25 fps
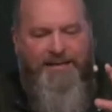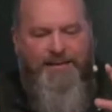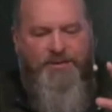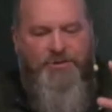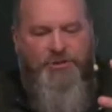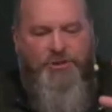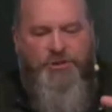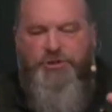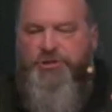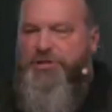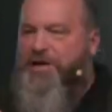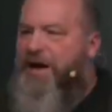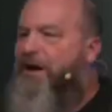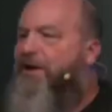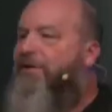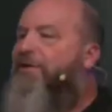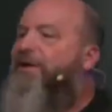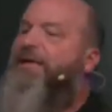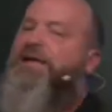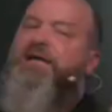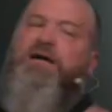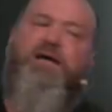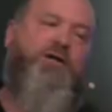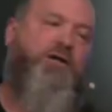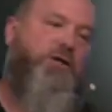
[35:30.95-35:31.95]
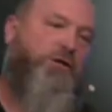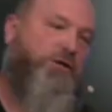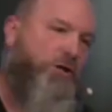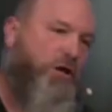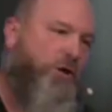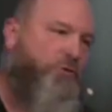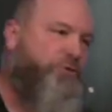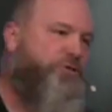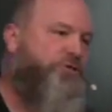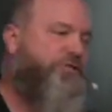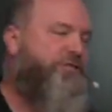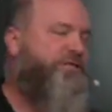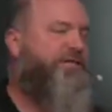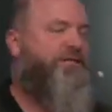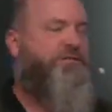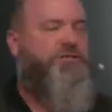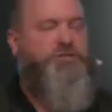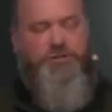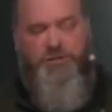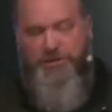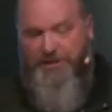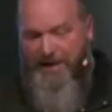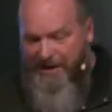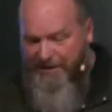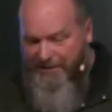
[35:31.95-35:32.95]
Sharing a closeness,
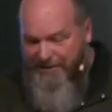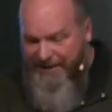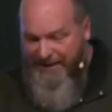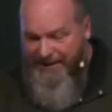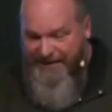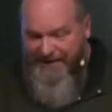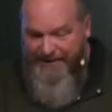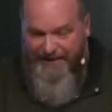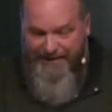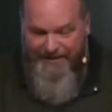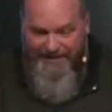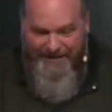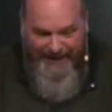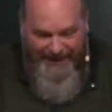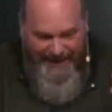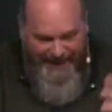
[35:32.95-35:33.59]
sharing an